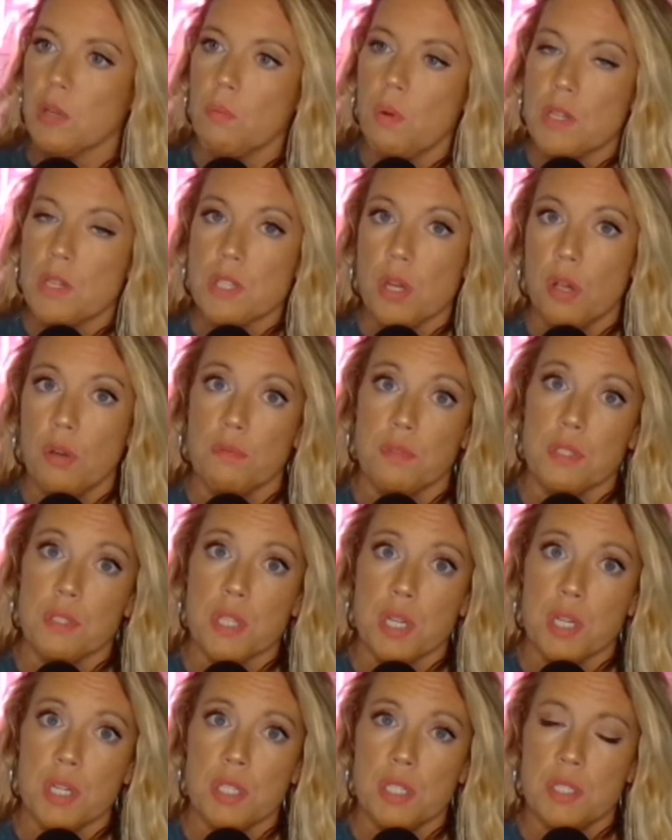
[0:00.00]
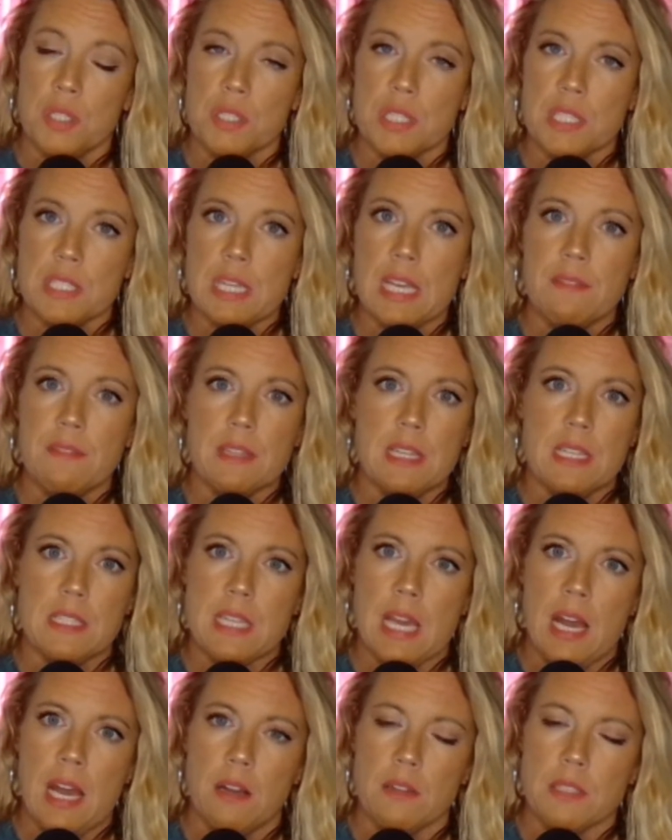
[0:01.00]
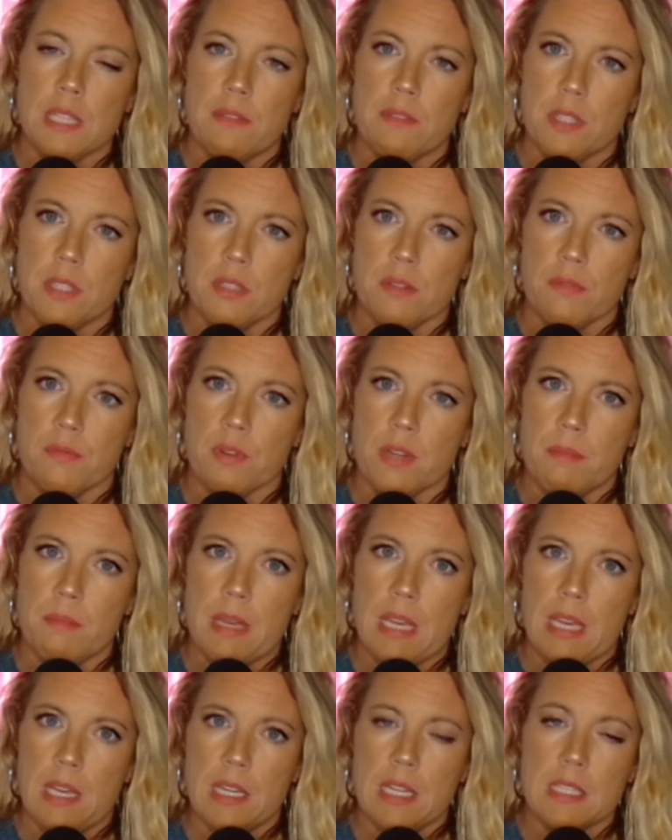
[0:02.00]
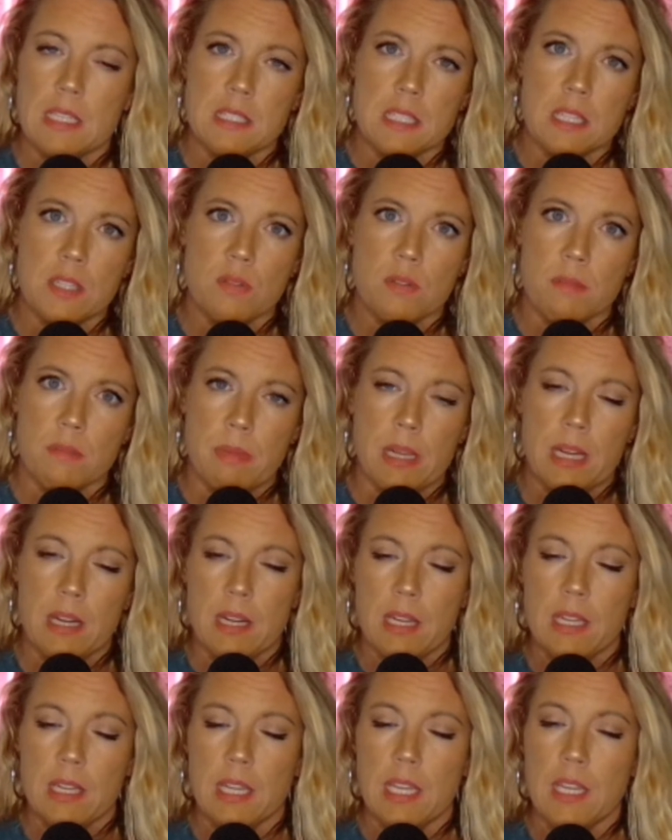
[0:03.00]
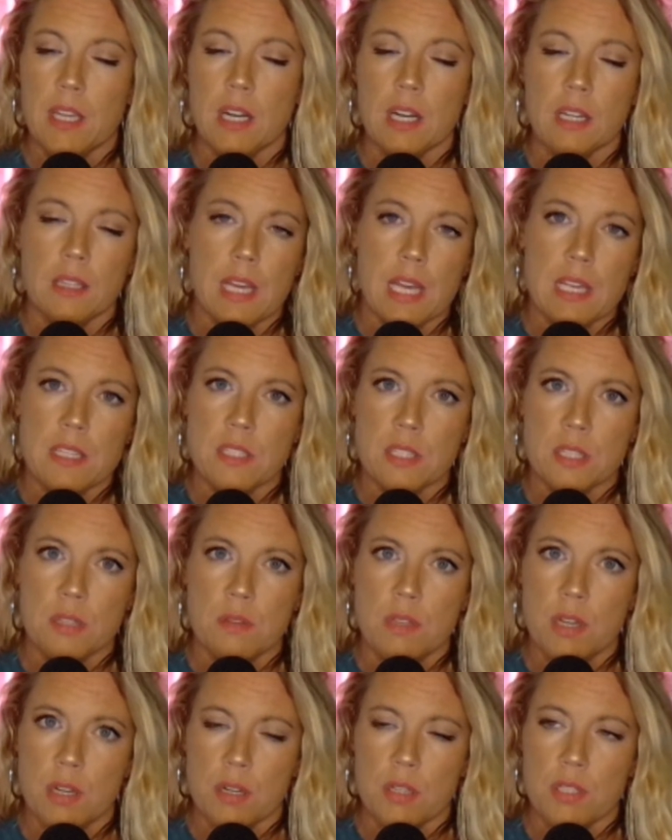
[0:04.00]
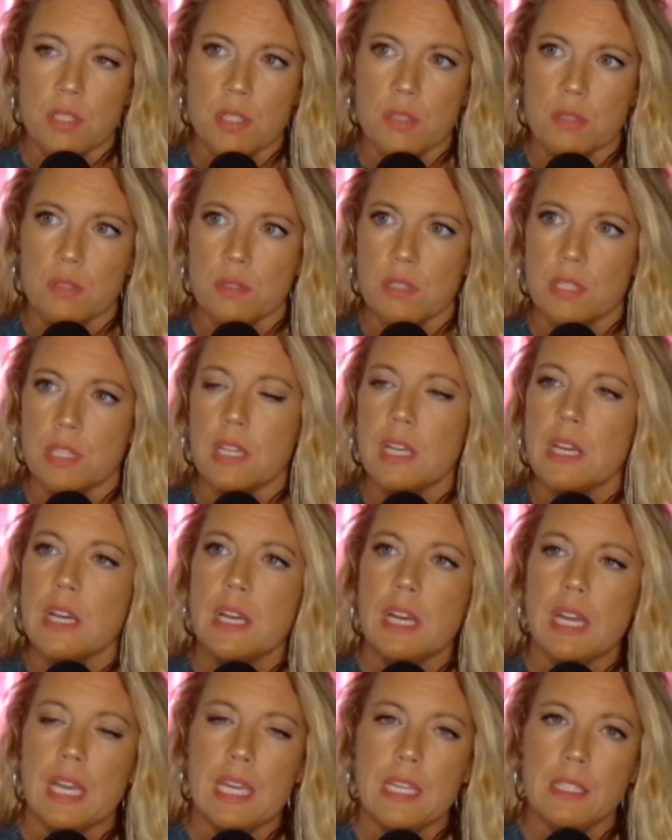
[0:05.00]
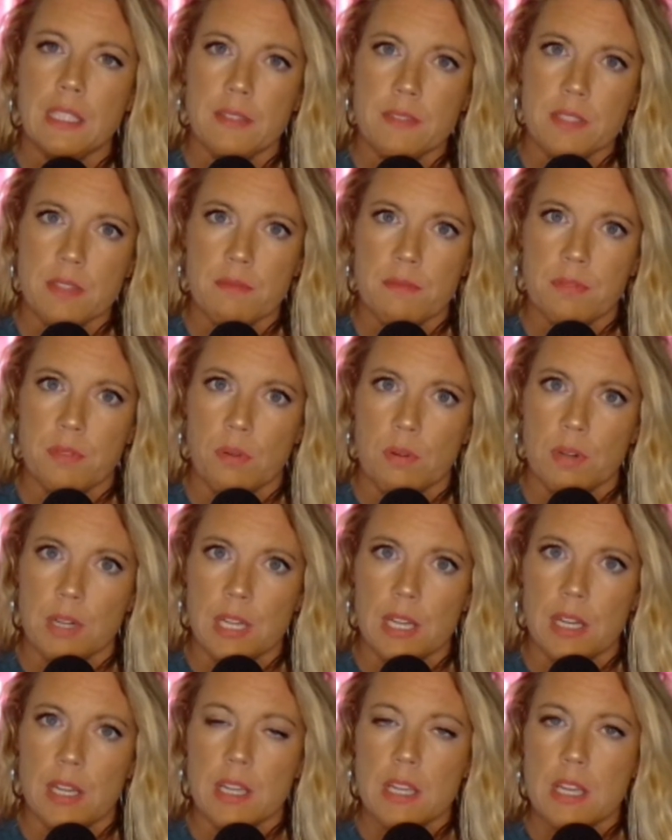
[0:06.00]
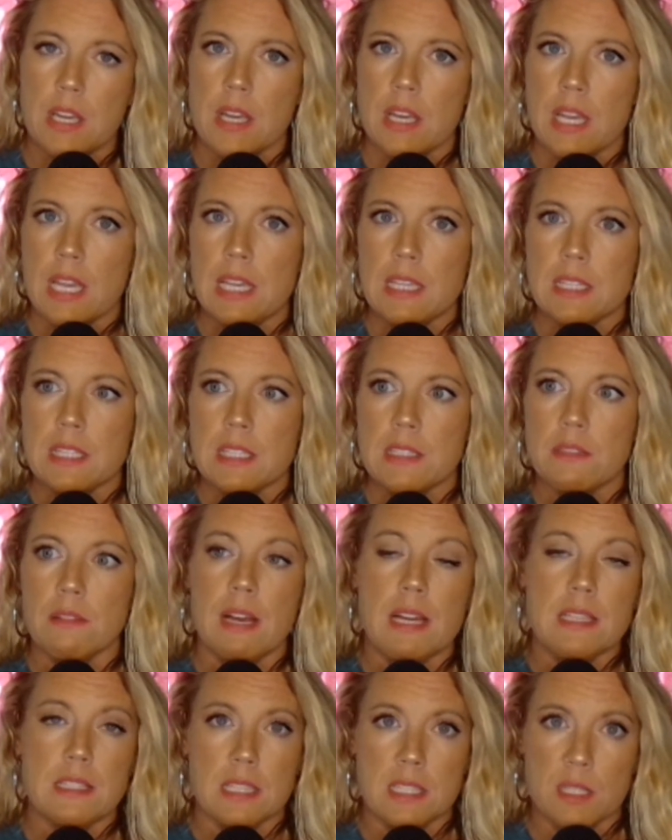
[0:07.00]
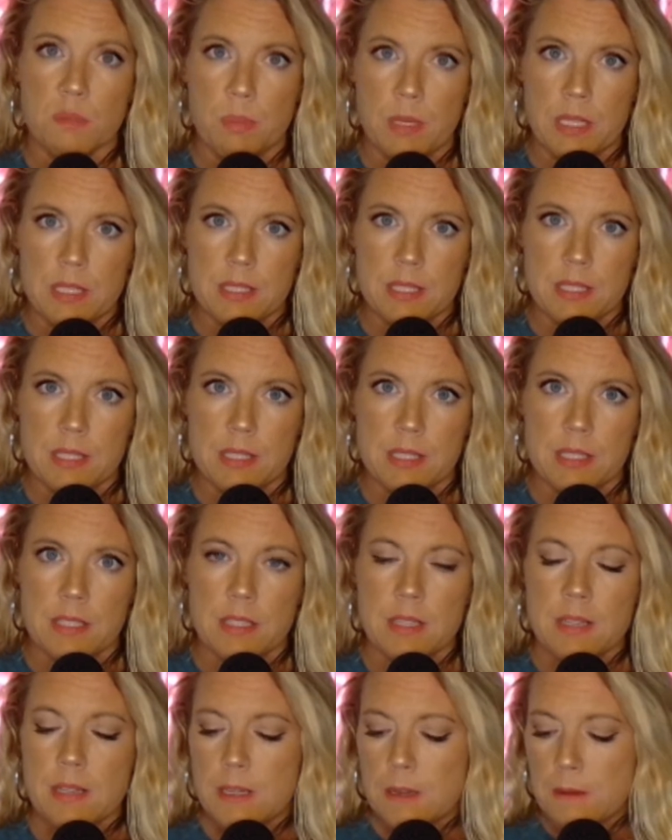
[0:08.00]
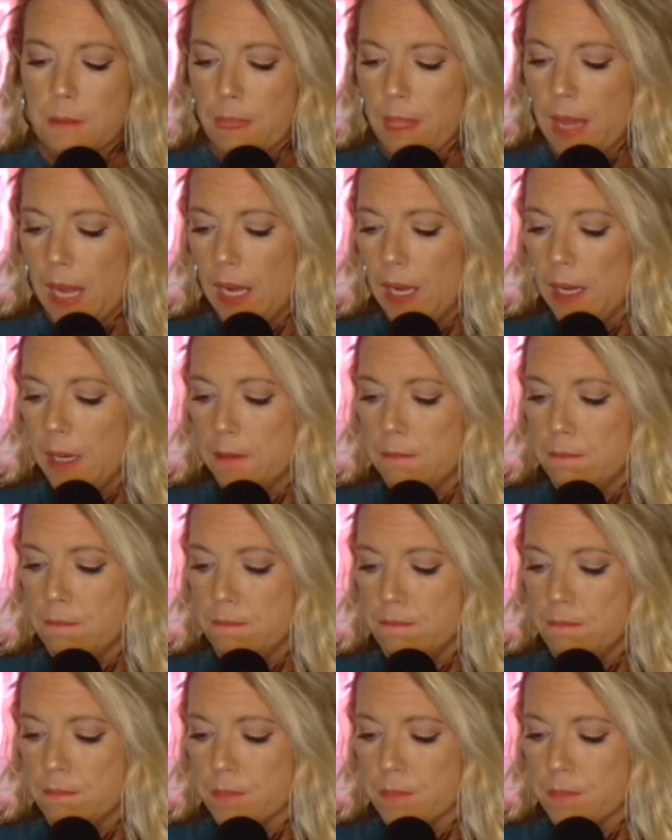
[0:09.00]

was overturned. David is out. David is a free man. He has since remarried. He currently has 2 younger children. He lives in Florida. He still has his business. There